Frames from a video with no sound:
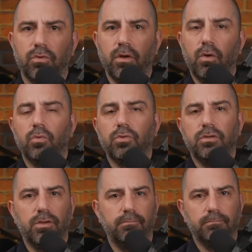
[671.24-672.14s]

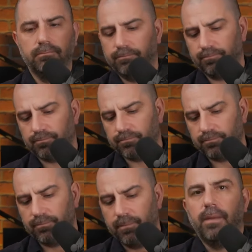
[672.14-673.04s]
those.
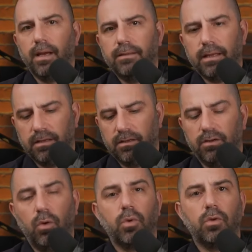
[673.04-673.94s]
I think there's
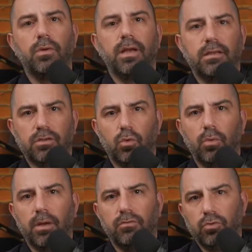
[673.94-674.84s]
no one who doesn't know
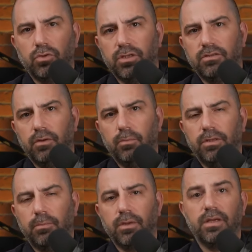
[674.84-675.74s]
about Fuji's film
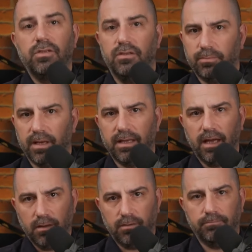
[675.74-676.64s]
simulations by
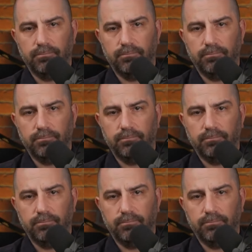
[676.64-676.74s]
now.